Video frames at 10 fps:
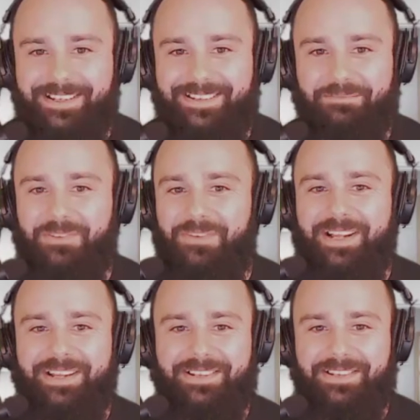
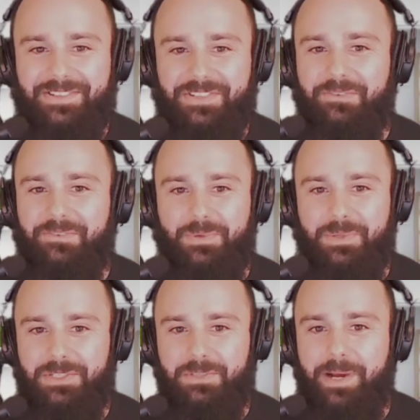providing service
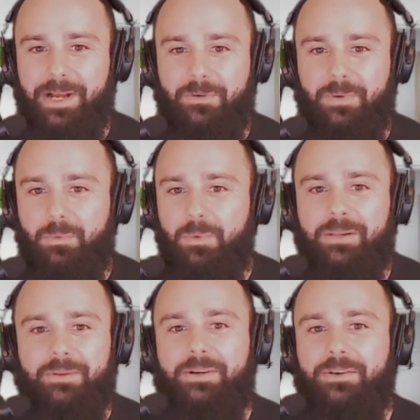with a smile?
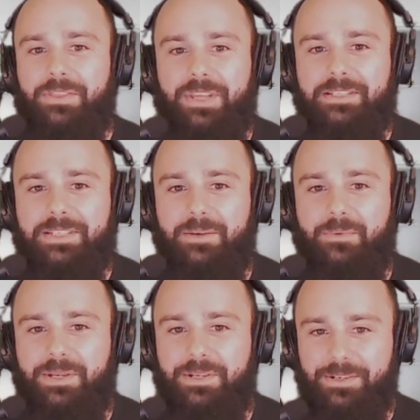What little things can
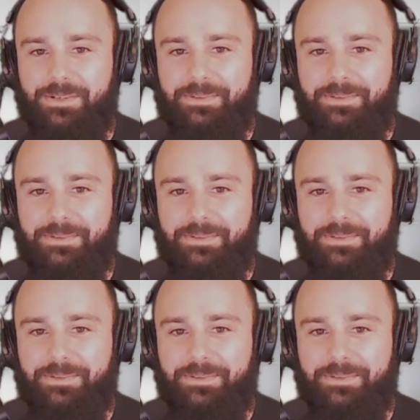we do?